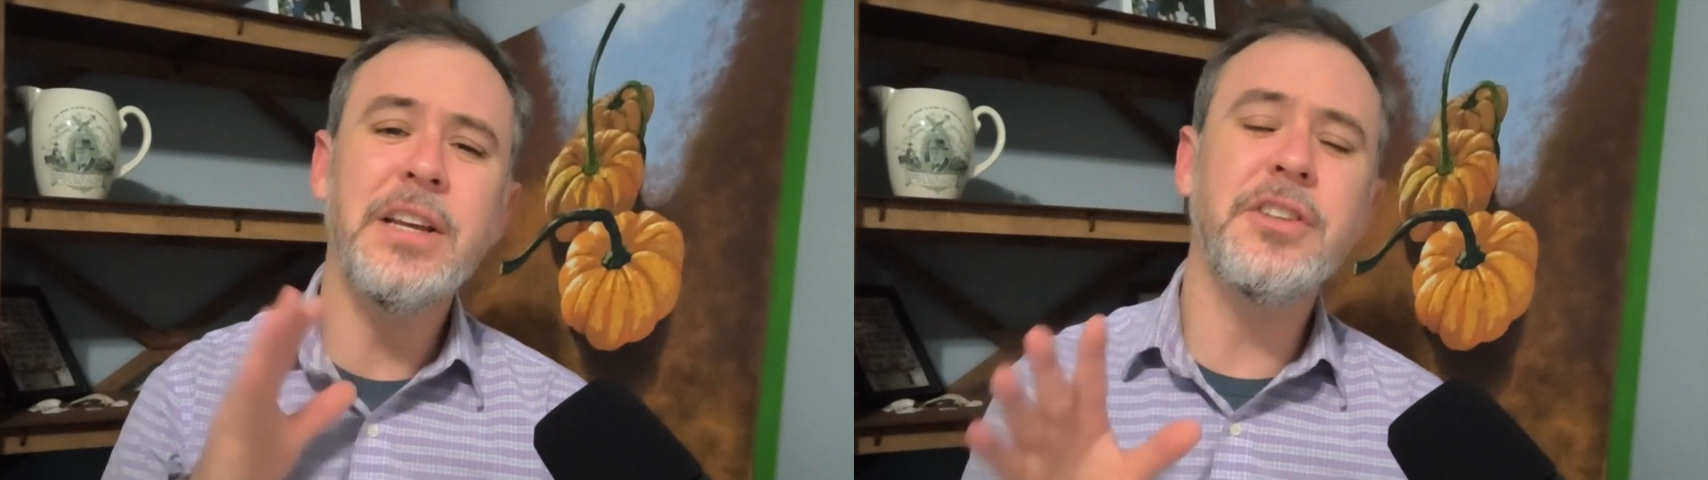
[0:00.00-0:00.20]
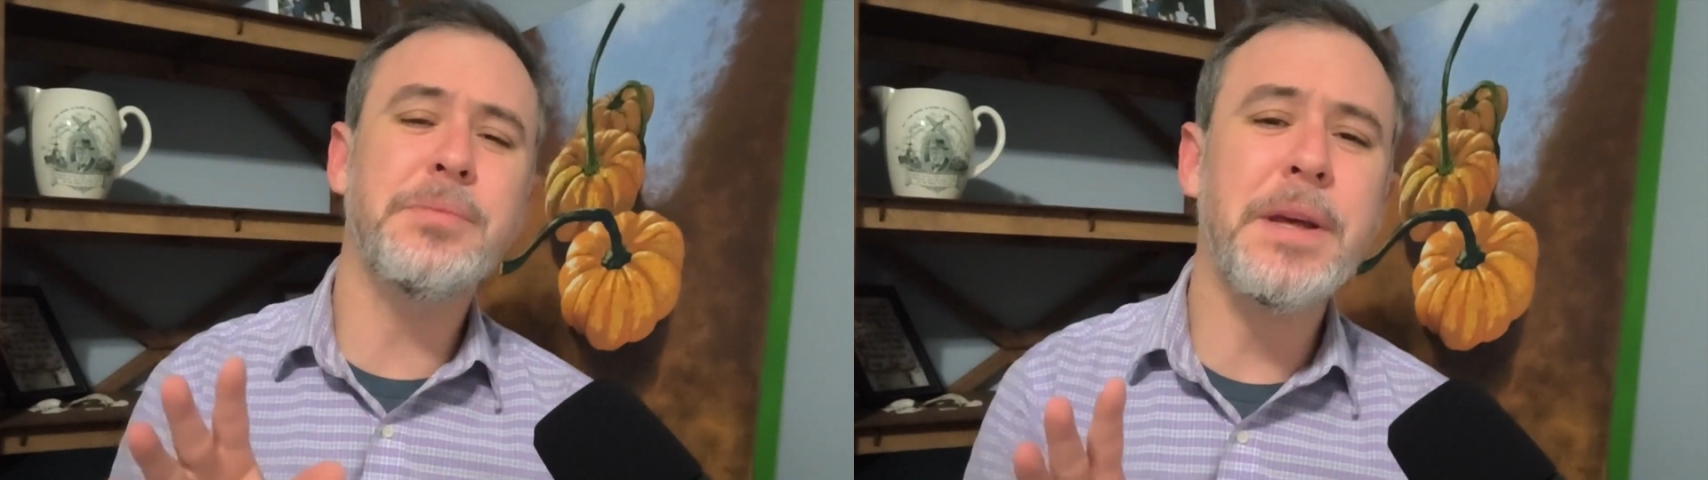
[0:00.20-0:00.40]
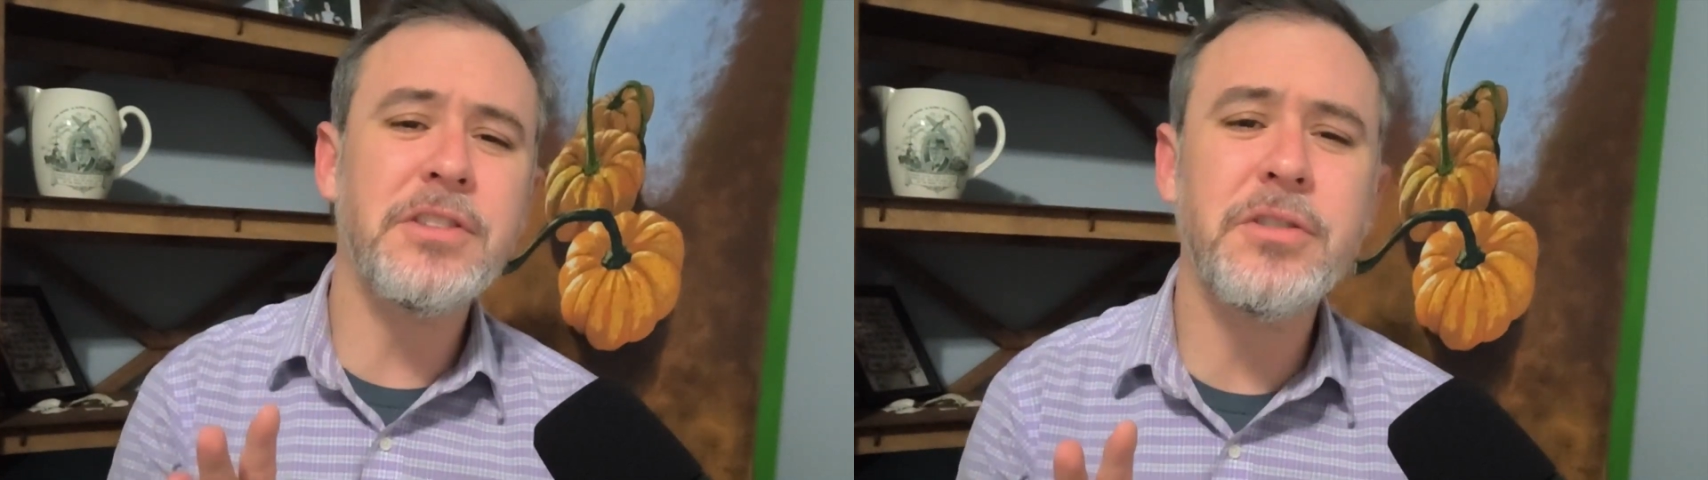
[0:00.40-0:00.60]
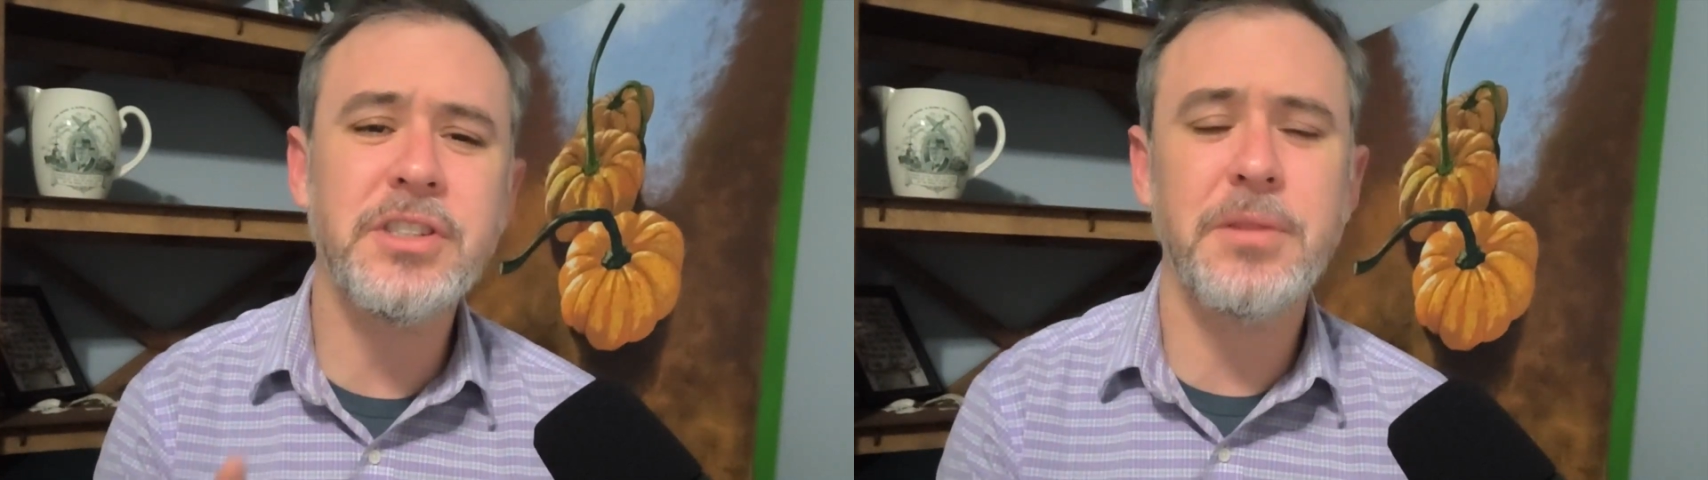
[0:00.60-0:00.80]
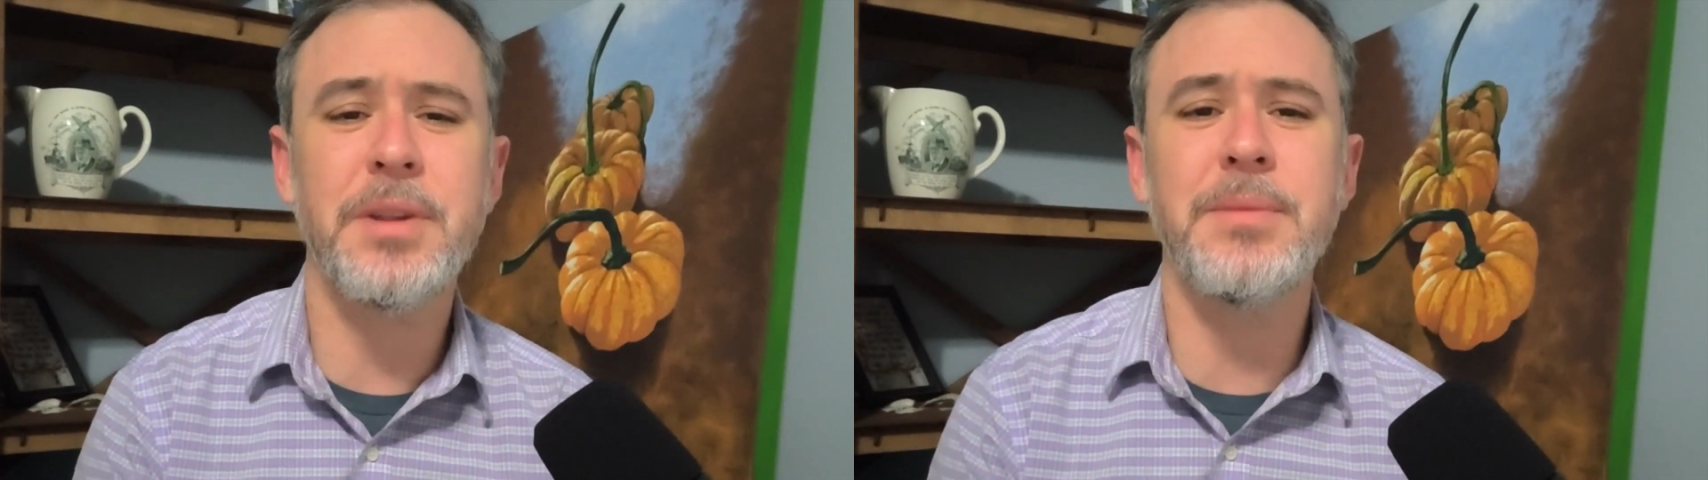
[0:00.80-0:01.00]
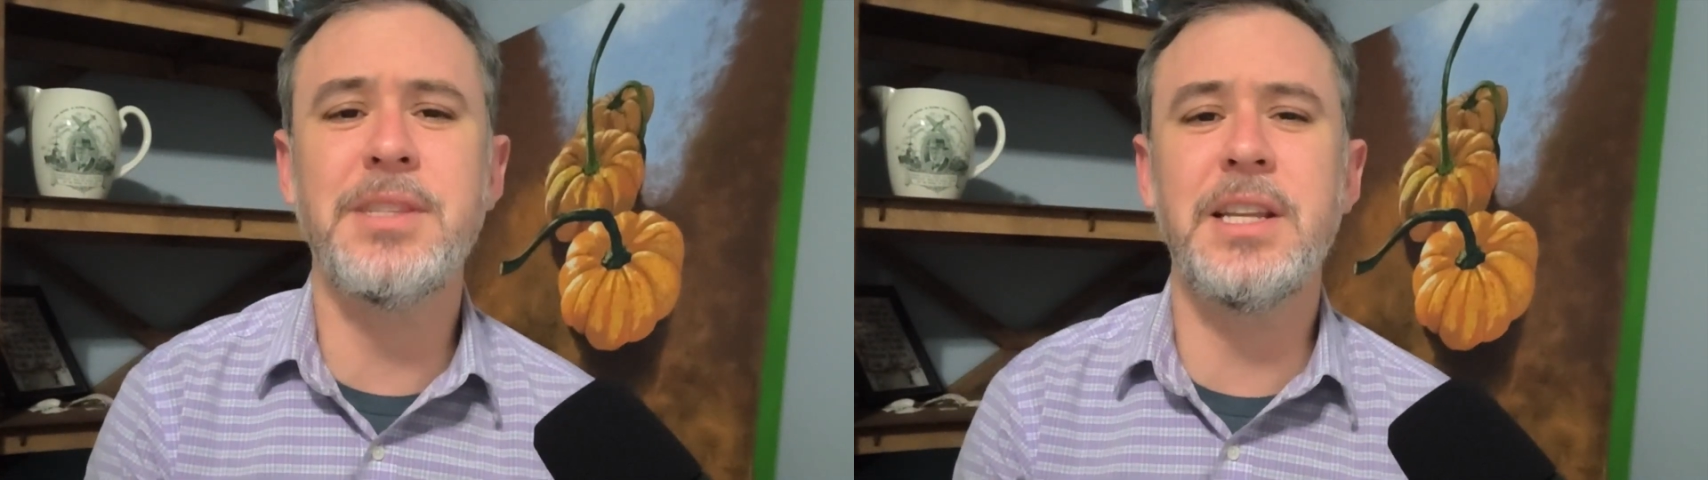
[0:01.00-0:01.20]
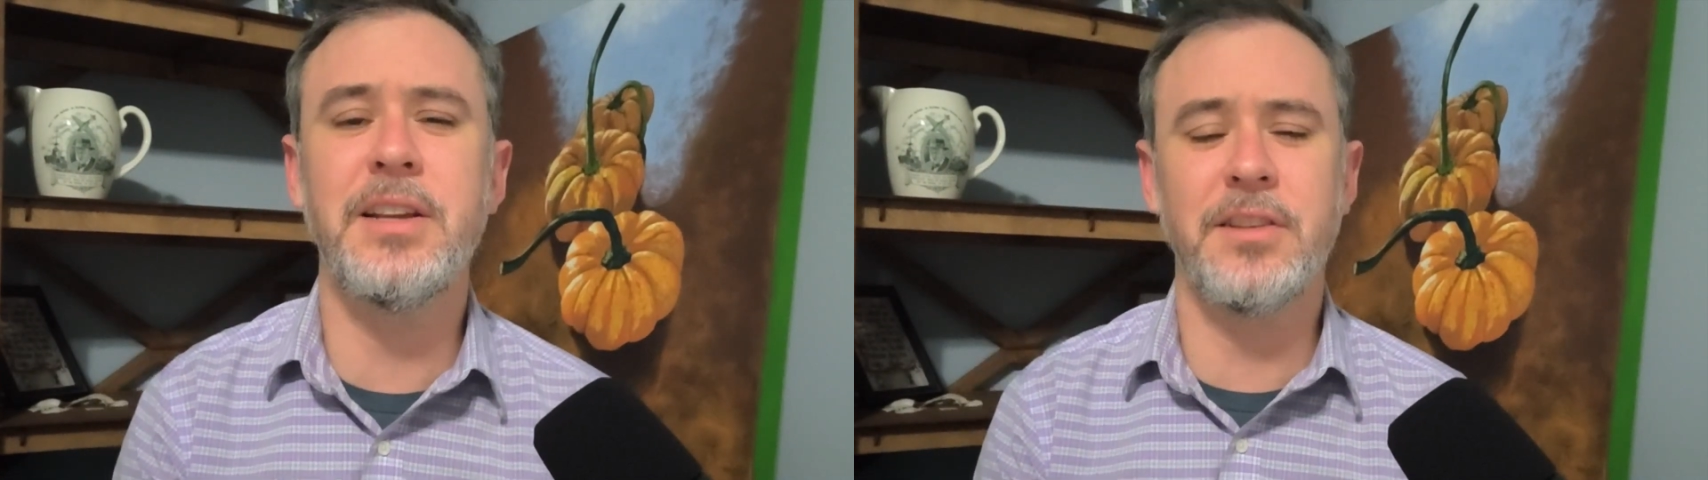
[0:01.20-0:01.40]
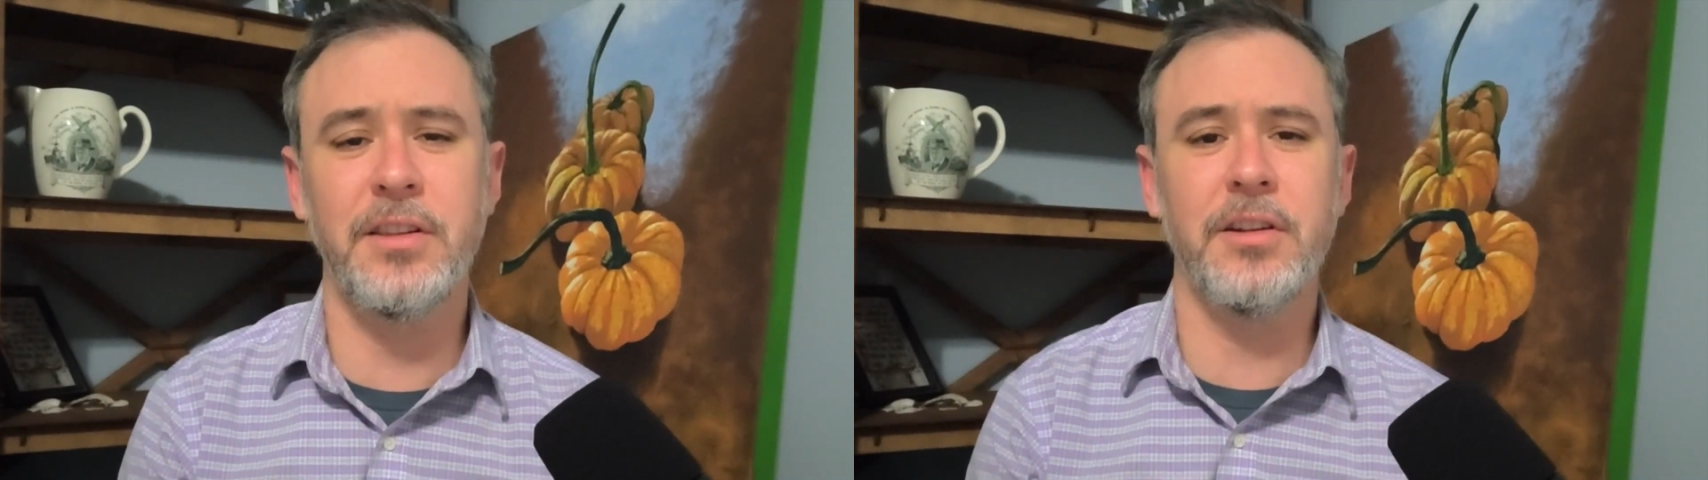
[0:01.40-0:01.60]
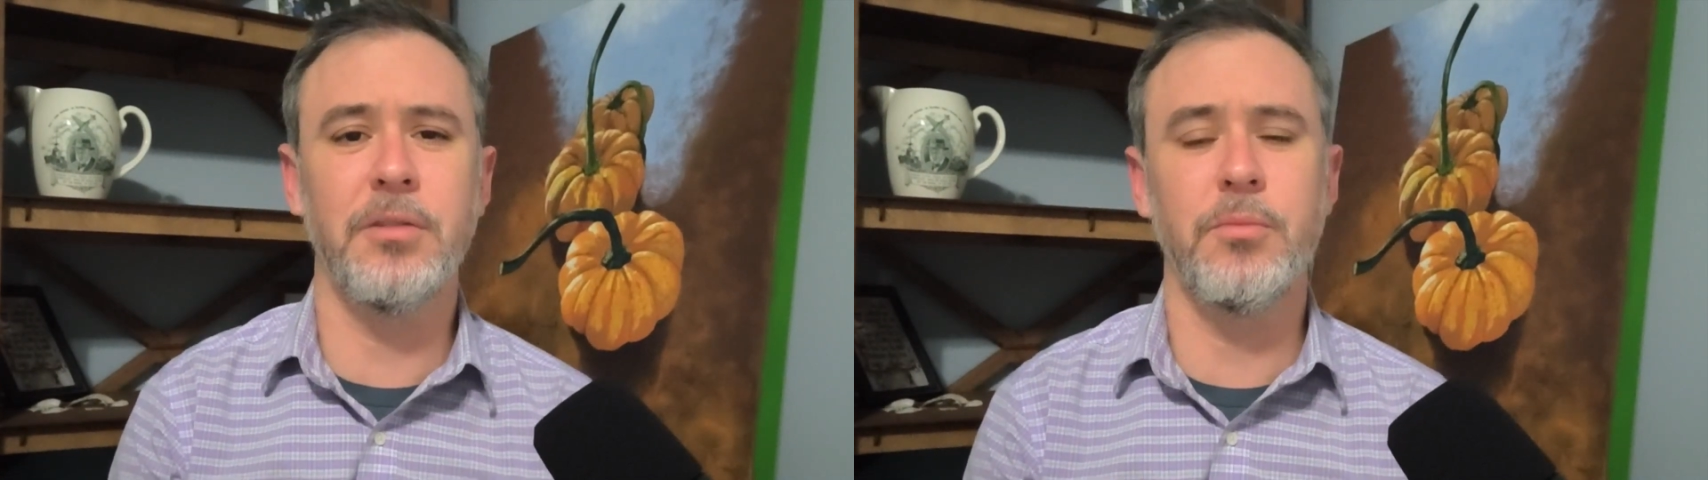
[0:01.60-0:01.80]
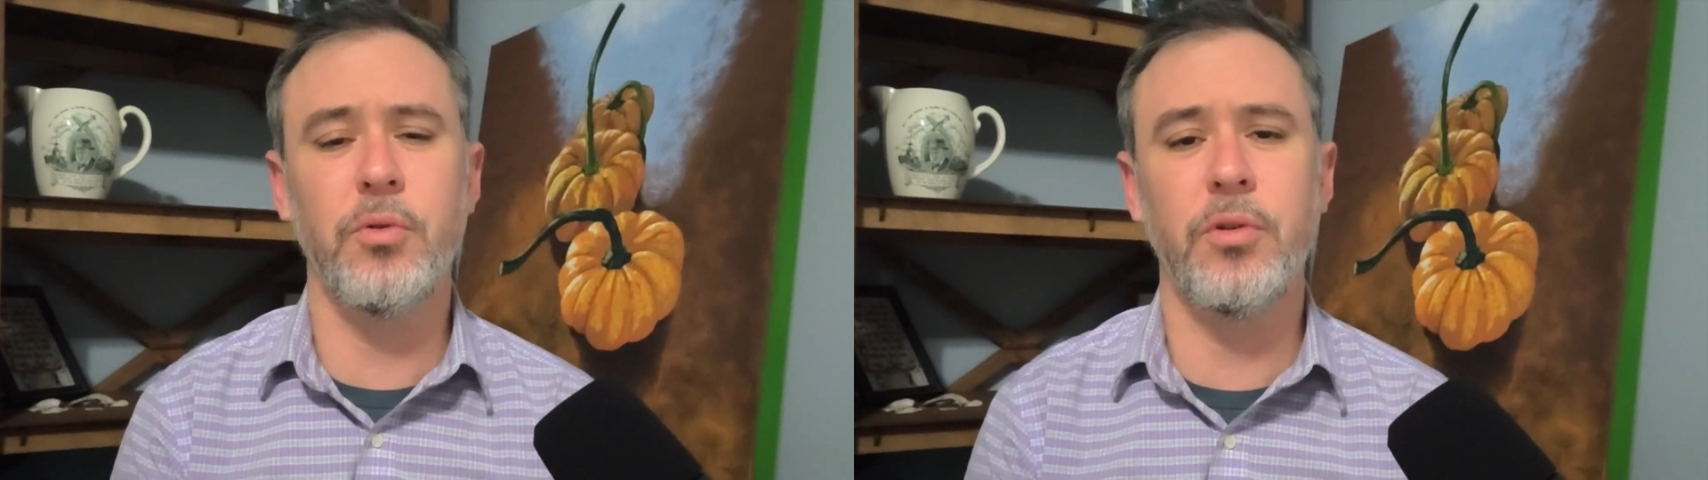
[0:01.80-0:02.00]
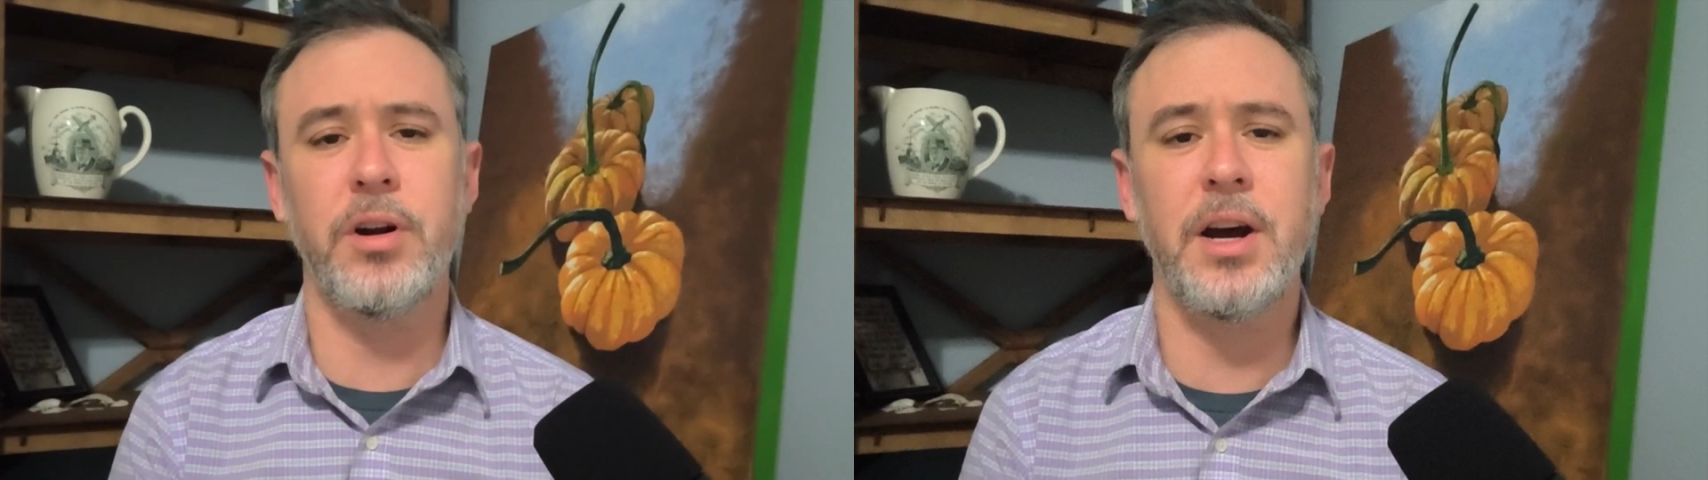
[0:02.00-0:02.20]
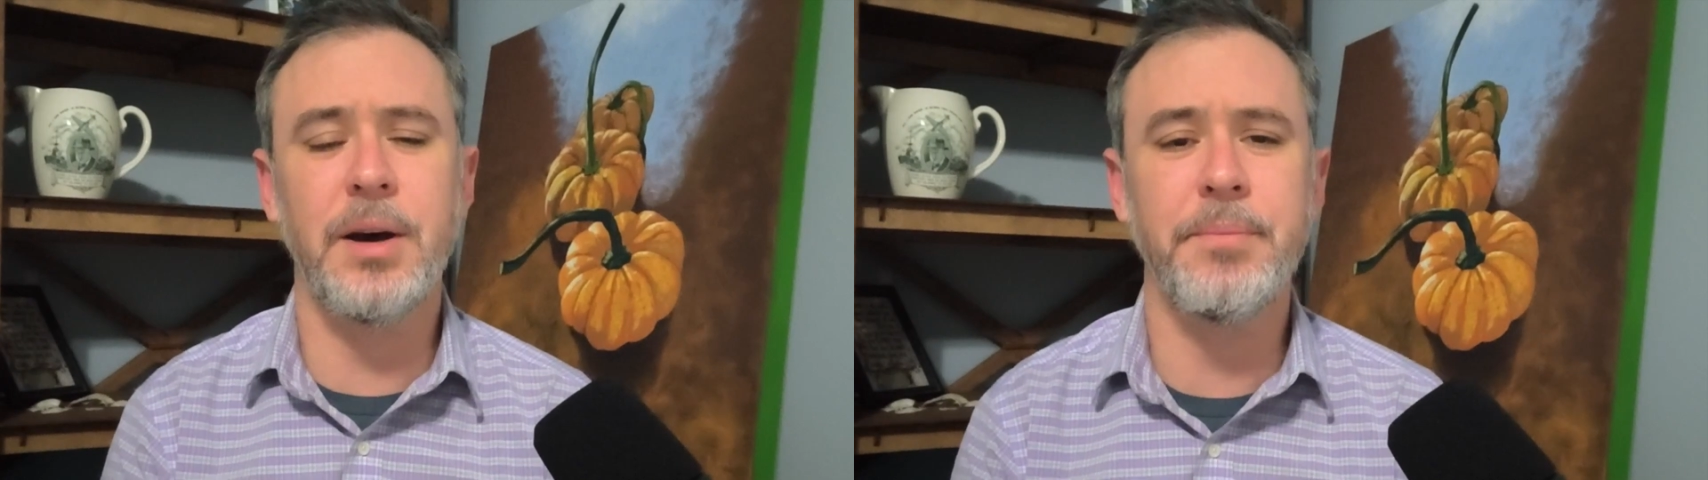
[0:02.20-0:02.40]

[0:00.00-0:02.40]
Spenser is sometimes seen as a little more